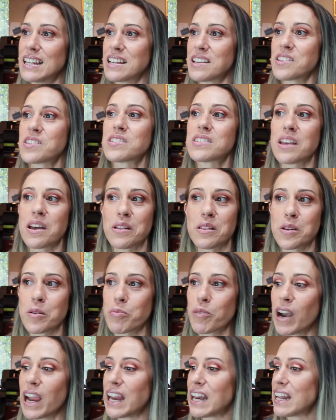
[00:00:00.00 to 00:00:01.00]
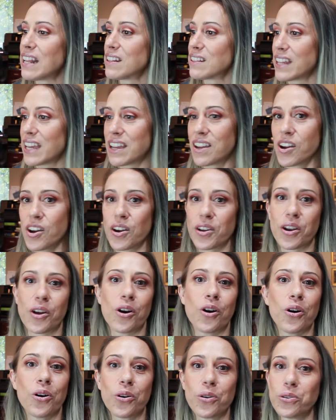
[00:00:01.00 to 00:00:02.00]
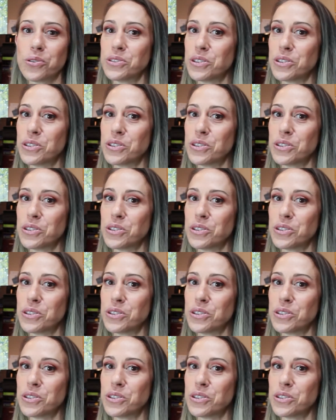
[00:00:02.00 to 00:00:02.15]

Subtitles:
celebrating like on a whole